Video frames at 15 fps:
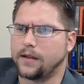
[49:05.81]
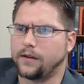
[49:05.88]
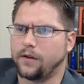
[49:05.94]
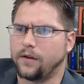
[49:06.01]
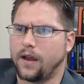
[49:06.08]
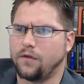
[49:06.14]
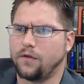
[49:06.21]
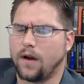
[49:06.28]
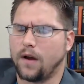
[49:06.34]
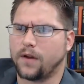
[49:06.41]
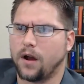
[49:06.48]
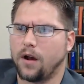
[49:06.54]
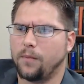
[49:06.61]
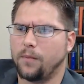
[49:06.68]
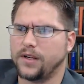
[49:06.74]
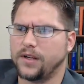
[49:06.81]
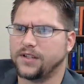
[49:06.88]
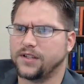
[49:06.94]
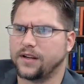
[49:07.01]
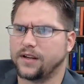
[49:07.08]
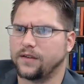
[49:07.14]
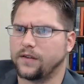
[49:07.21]
You have
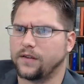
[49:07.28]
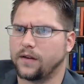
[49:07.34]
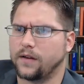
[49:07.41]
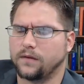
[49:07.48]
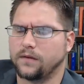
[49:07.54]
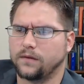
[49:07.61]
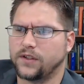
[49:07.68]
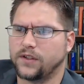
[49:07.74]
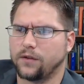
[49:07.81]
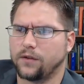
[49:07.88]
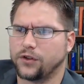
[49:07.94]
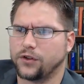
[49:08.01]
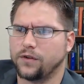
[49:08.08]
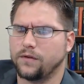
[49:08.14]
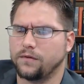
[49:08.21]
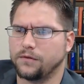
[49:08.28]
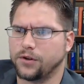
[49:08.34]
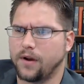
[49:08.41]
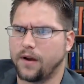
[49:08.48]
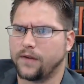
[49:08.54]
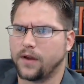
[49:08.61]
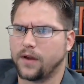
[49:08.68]
companies that sell
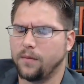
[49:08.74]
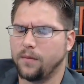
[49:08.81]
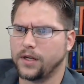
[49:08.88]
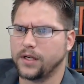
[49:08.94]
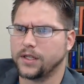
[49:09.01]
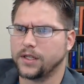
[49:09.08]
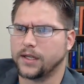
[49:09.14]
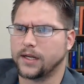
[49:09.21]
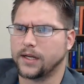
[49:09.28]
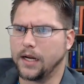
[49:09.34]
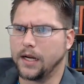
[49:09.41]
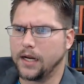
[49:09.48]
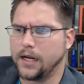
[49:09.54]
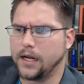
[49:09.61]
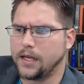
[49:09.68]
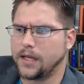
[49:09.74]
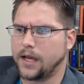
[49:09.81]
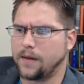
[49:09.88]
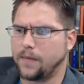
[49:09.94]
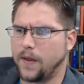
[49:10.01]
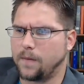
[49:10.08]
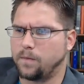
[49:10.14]
shoes. You have companies that
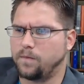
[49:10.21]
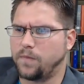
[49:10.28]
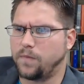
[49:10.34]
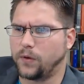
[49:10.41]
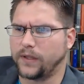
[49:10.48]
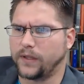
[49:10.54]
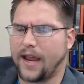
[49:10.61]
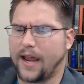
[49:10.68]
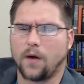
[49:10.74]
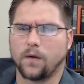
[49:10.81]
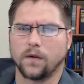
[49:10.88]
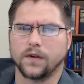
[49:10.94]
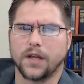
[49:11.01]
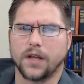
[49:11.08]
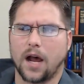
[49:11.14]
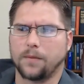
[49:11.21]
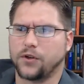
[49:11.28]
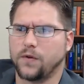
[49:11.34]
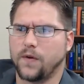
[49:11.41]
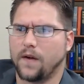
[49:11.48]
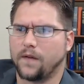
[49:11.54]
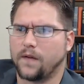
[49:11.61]
build
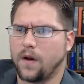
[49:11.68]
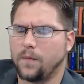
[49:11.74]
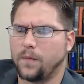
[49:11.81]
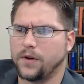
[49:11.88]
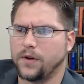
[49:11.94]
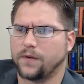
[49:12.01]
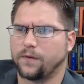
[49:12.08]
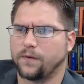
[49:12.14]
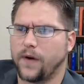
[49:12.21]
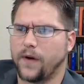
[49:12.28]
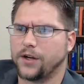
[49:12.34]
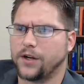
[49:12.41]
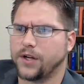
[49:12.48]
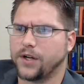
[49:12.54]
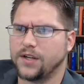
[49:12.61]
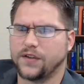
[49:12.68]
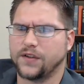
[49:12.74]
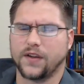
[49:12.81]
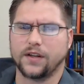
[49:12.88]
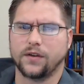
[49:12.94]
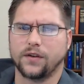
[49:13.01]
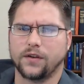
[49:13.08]
countertops. You have companies that franchises
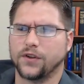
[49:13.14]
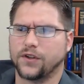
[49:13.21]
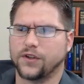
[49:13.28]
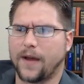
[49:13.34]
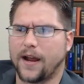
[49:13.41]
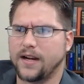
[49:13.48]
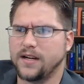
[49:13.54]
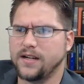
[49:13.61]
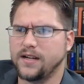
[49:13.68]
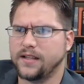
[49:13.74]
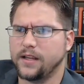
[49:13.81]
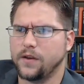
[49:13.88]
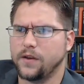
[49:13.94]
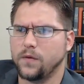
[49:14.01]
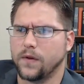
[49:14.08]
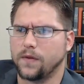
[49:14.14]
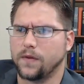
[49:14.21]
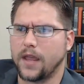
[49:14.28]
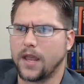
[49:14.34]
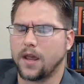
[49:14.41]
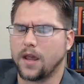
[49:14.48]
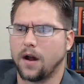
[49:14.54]
that do just about anything you could
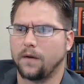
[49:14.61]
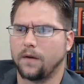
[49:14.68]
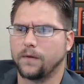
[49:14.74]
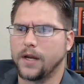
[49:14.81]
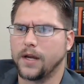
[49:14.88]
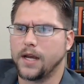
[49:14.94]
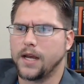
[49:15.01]
think of.